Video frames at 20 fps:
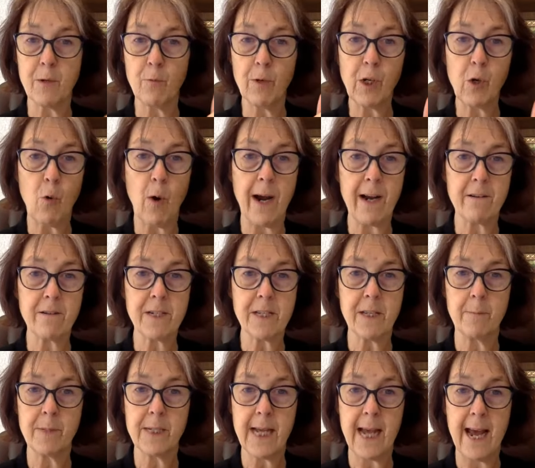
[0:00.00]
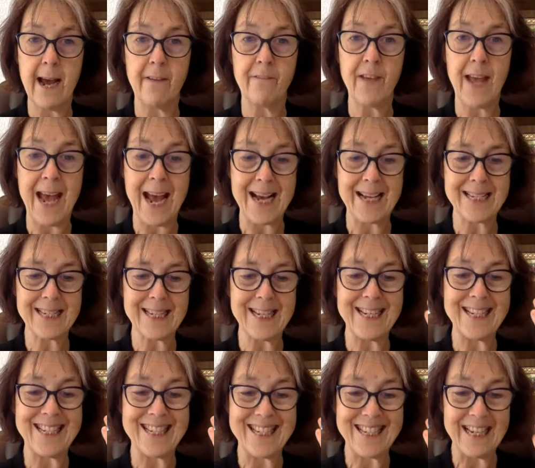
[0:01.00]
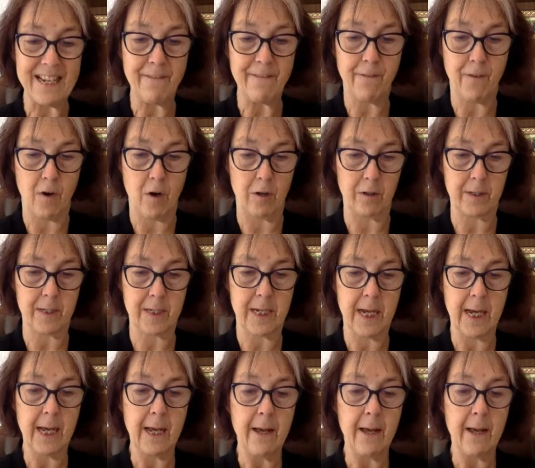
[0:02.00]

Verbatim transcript: it requires them to have as a default